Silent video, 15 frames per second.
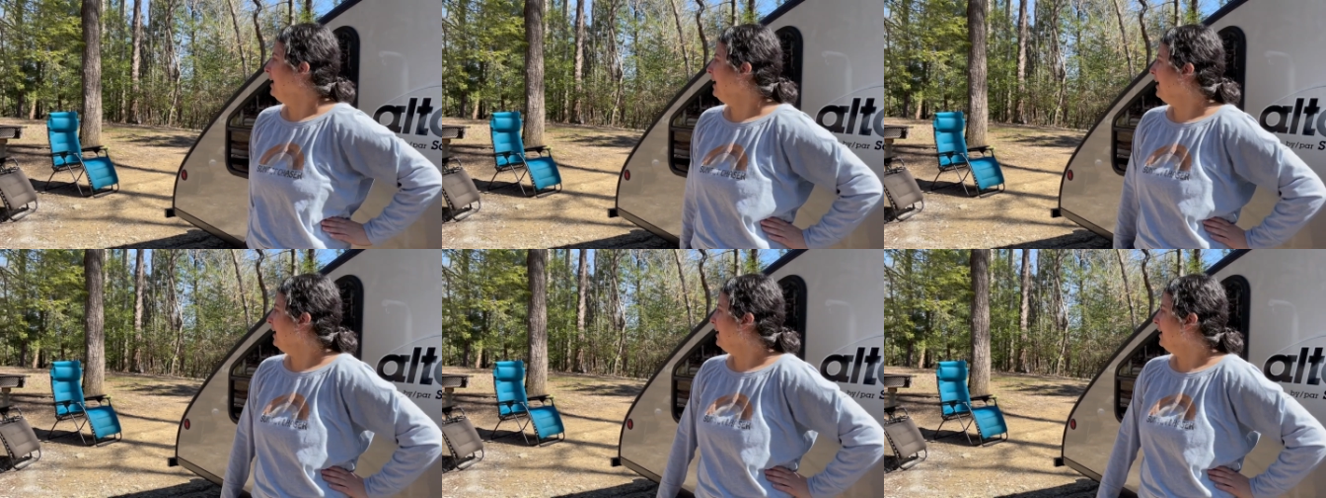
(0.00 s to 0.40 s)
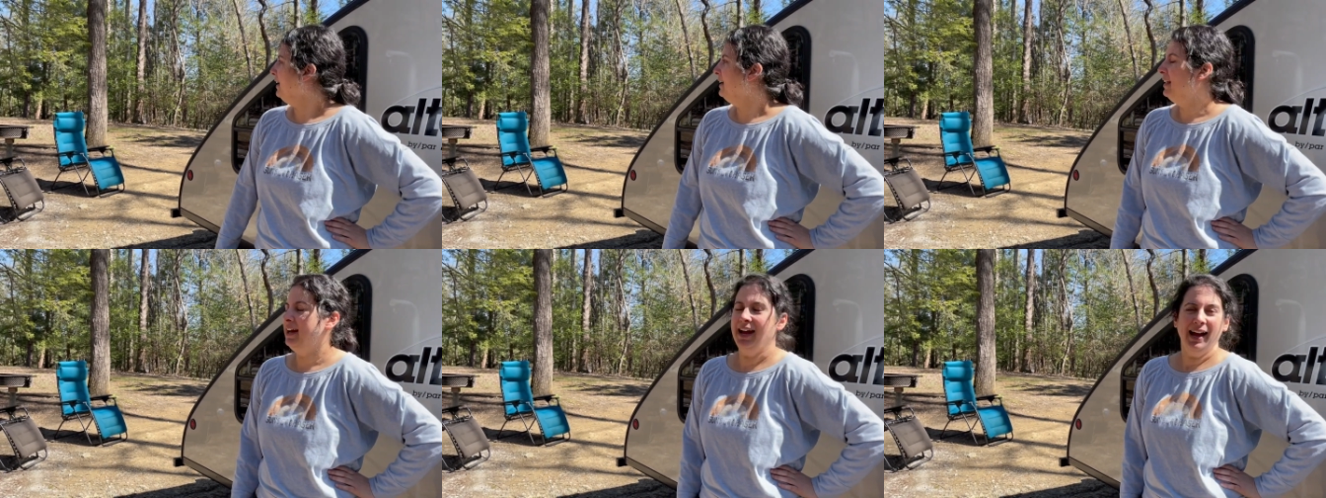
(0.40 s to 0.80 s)

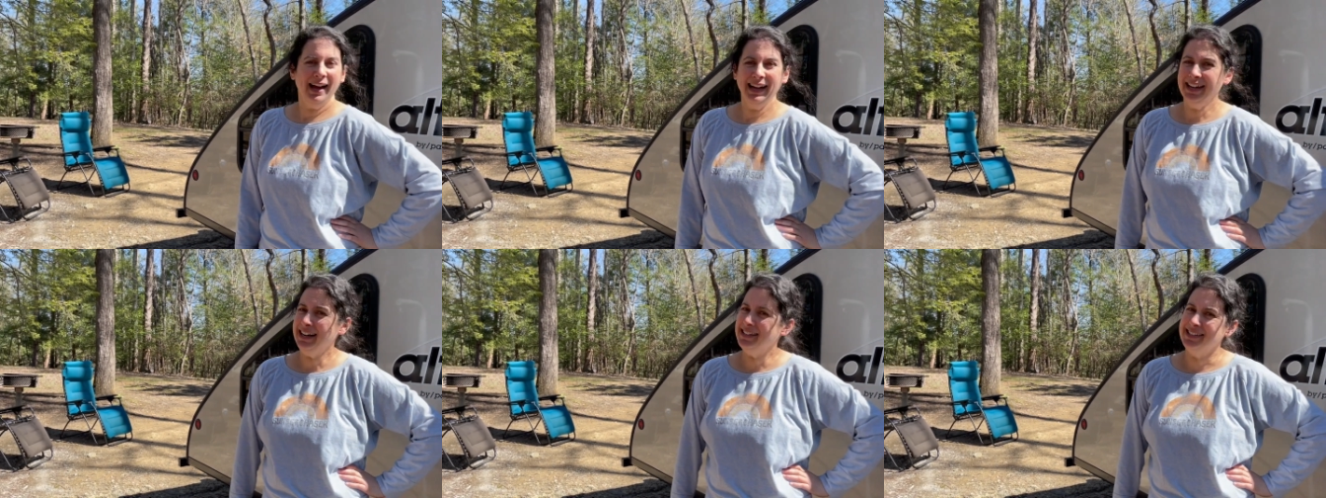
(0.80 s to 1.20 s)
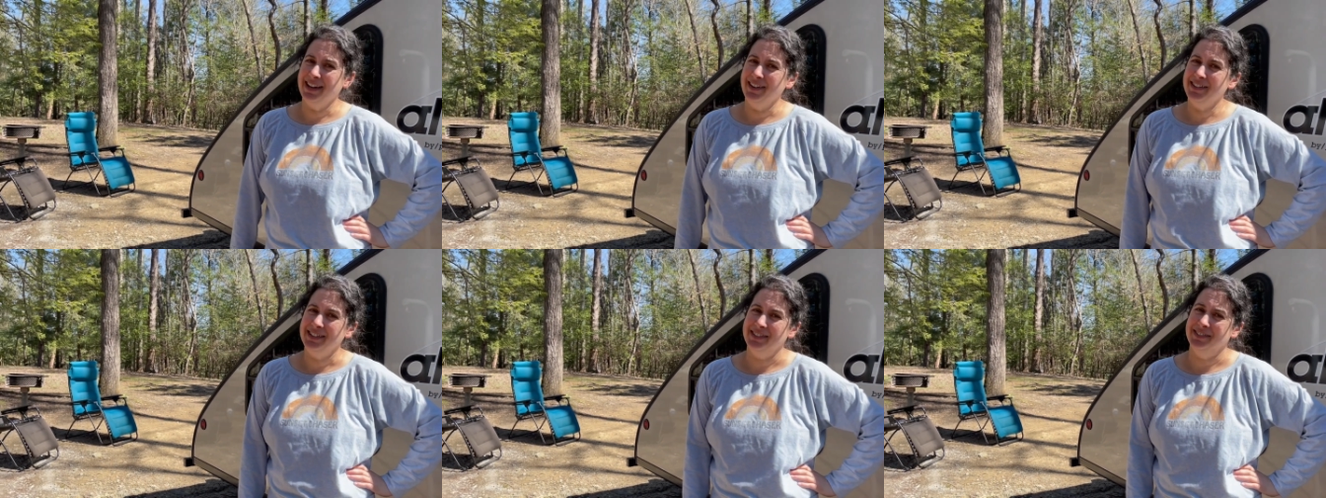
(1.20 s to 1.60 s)
And I gotta
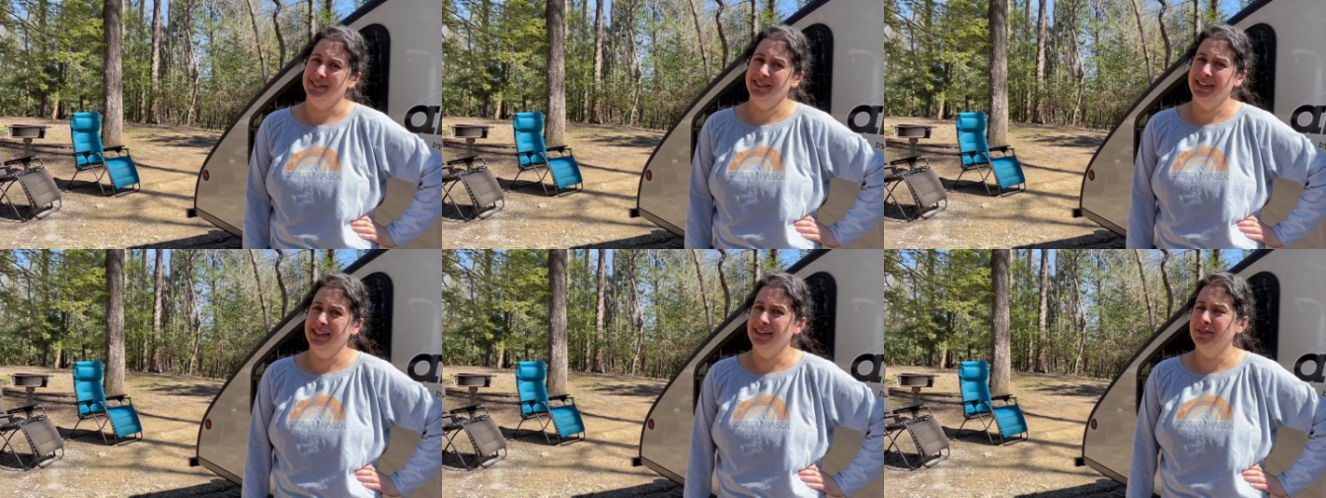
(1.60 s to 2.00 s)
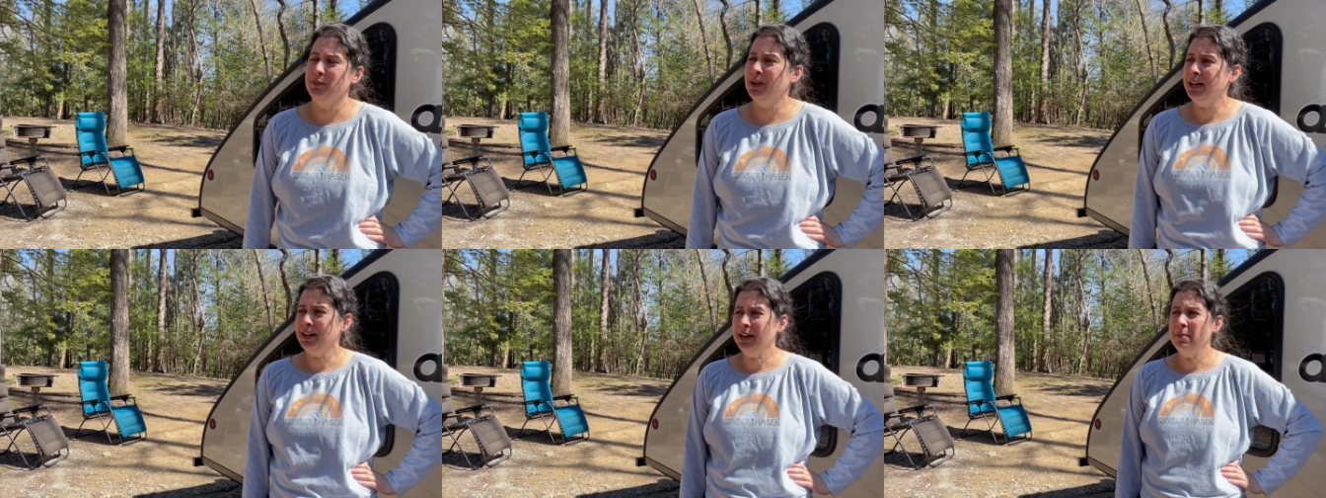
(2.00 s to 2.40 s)
tell you, like,
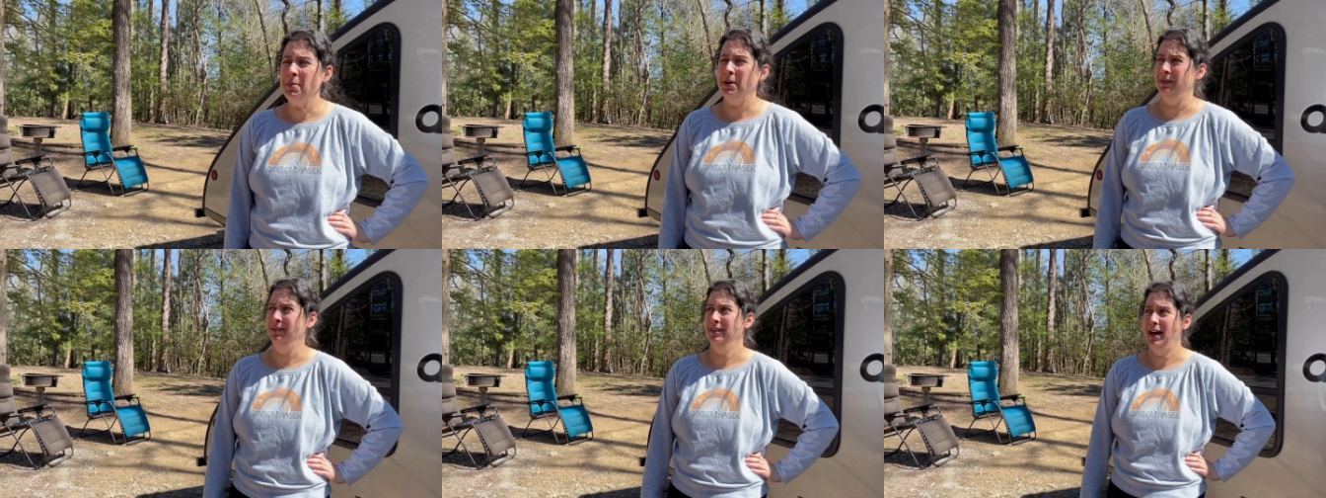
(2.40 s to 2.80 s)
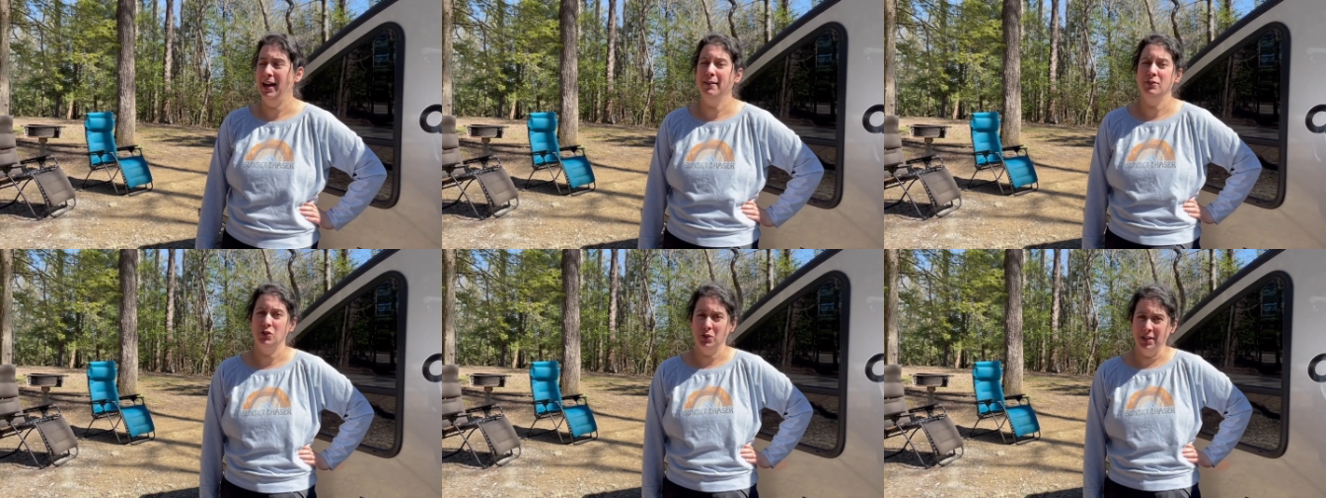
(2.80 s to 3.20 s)
we ended up in a lot
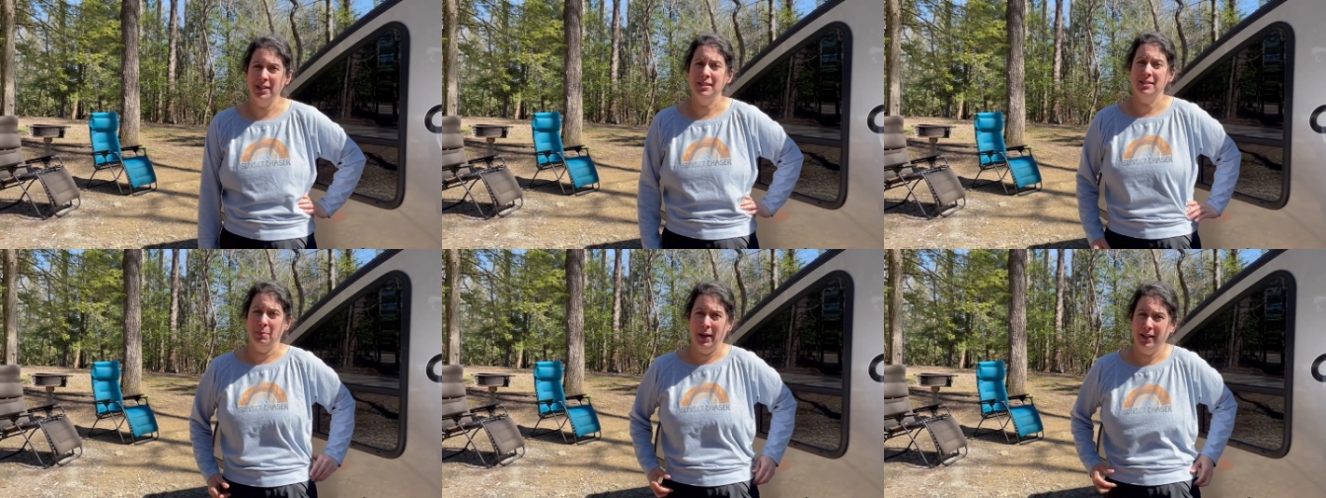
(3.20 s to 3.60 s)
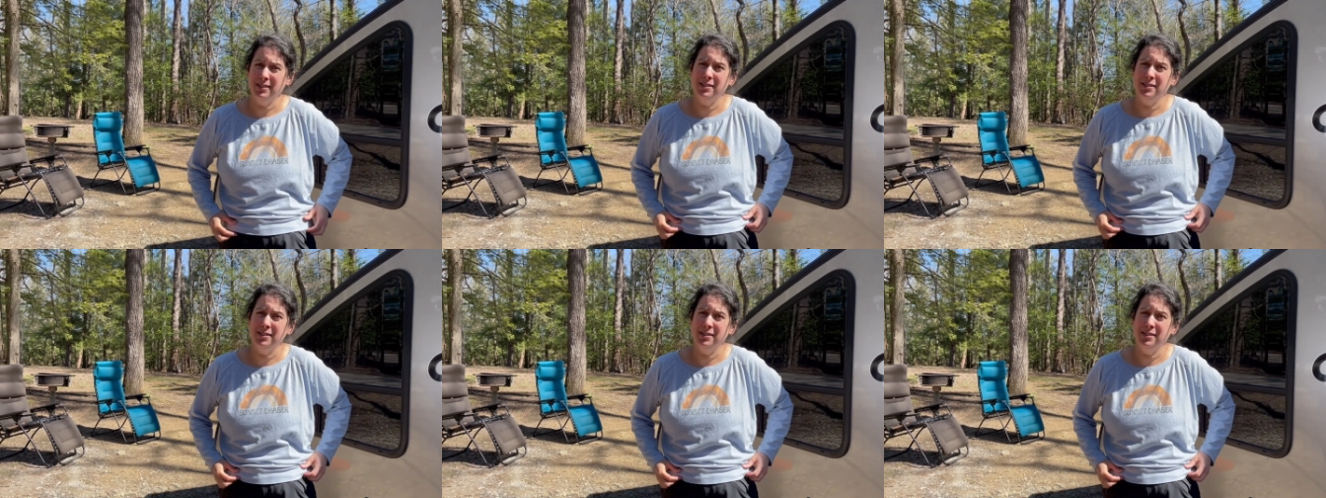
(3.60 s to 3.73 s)
of tricky spots